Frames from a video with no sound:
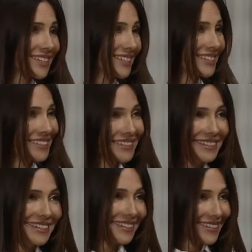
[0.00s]

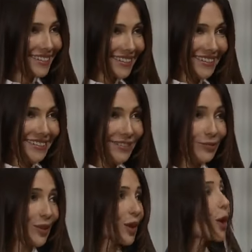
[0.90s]
Do
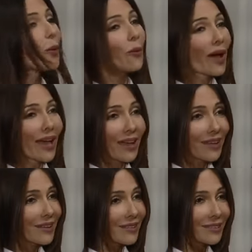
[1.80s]
you want to go away?